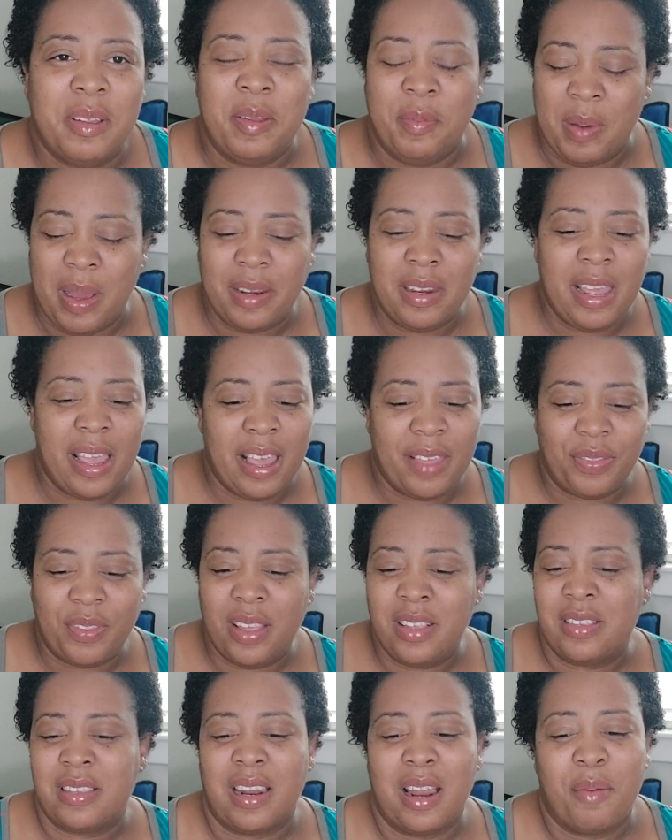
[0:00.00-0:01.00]
My dad
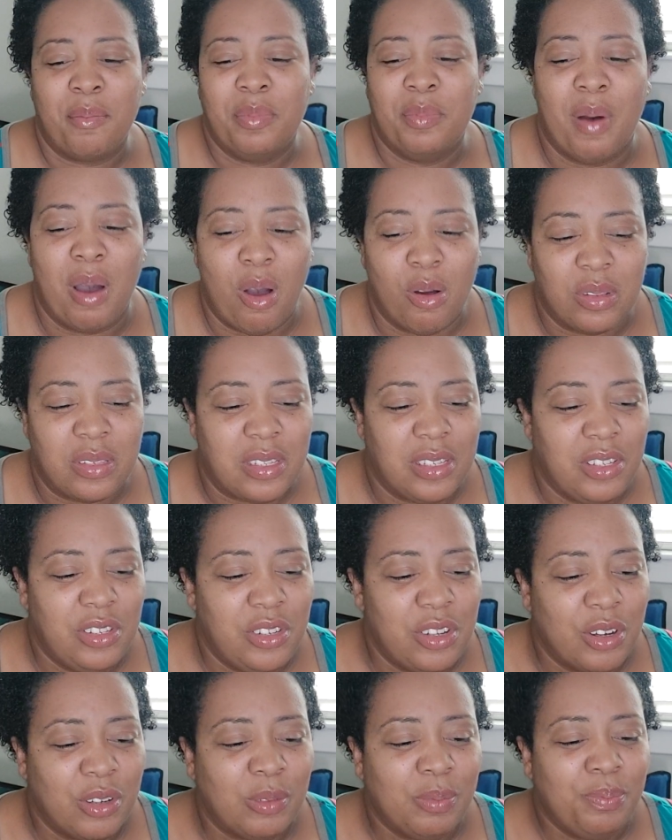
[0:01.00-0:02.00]
thinks that I'm bossy,
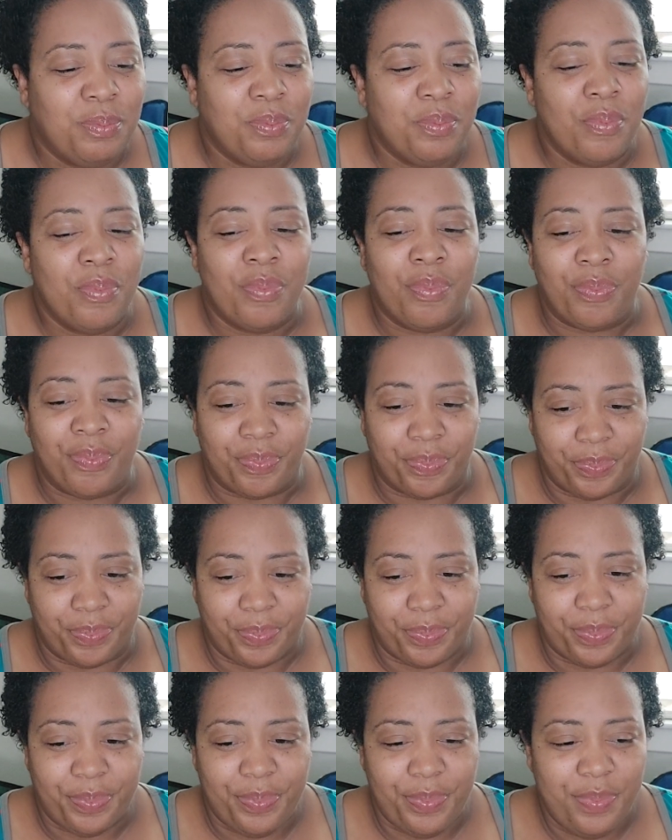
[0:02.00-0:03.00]
you know.
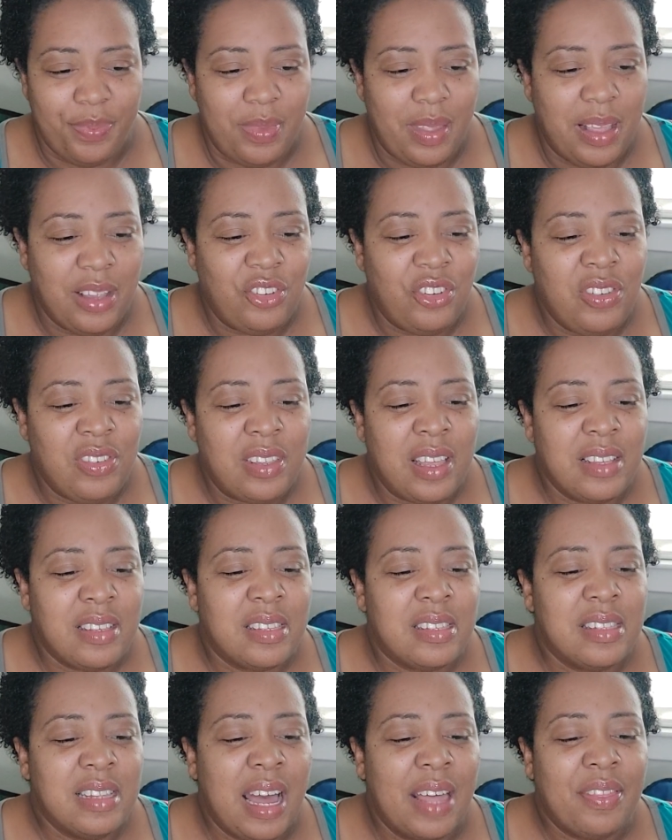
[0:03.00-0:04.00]
She says
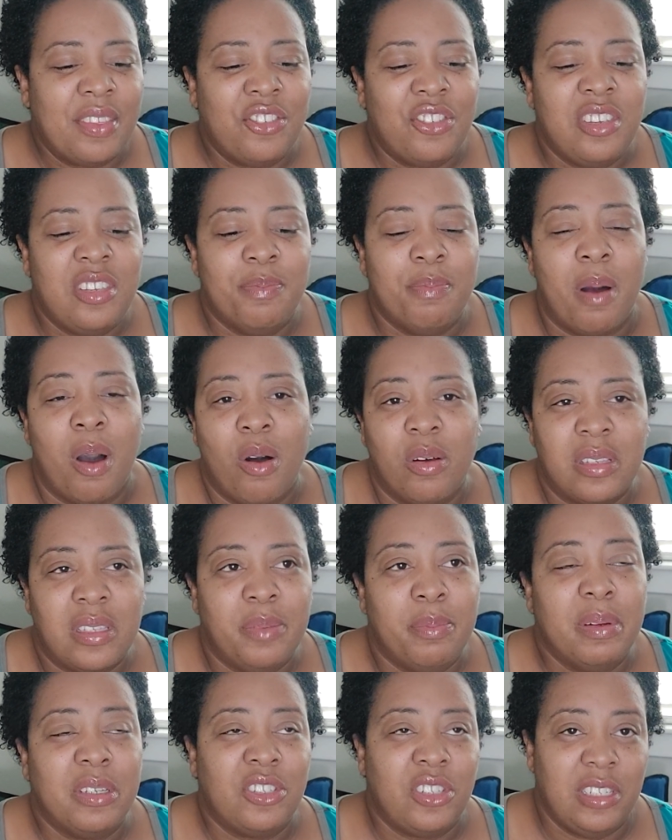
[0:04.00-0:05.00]
it's not that she's
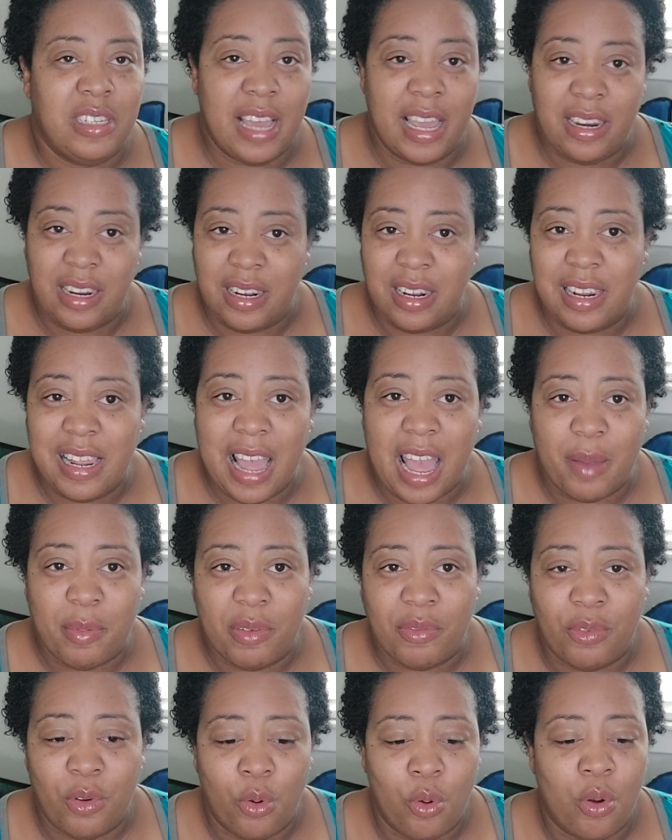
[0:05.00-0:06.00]
bossy, but she dated a guy
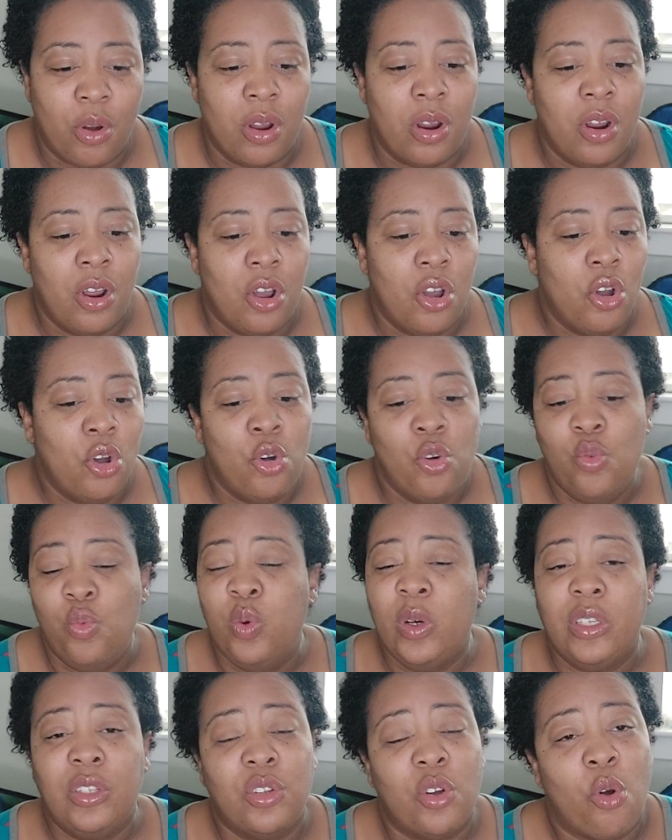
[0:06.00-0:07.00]
before who
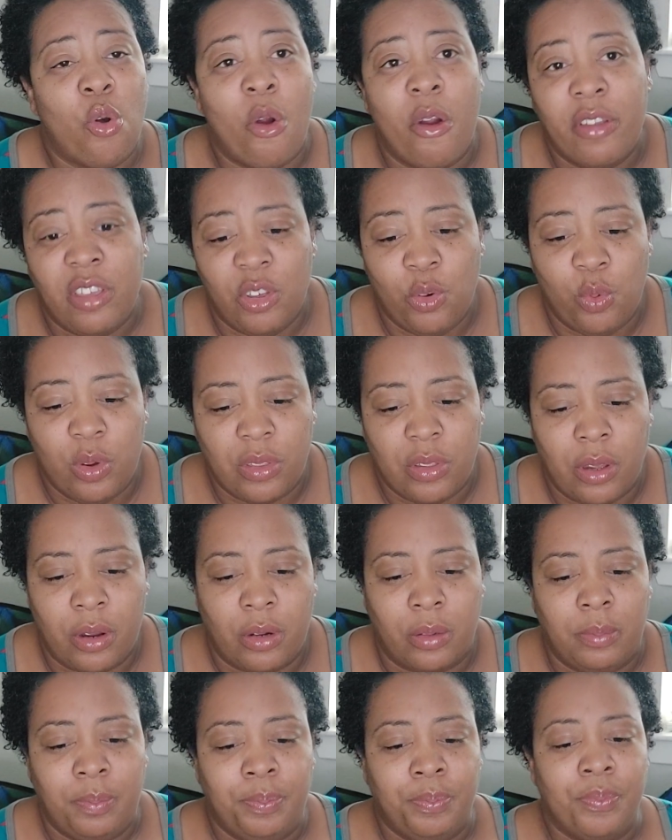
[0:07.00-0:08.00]
wouldn't argue with
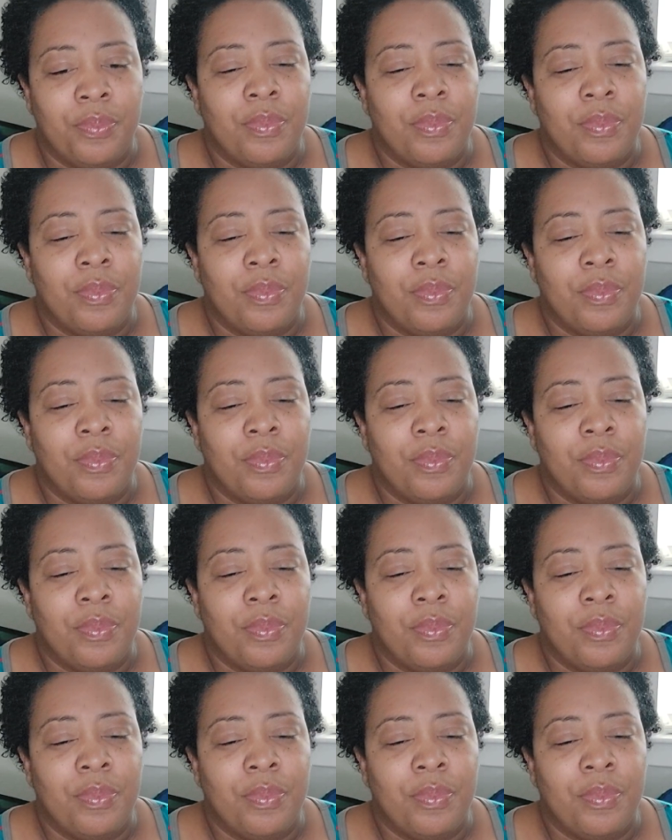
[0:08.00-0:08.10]
her.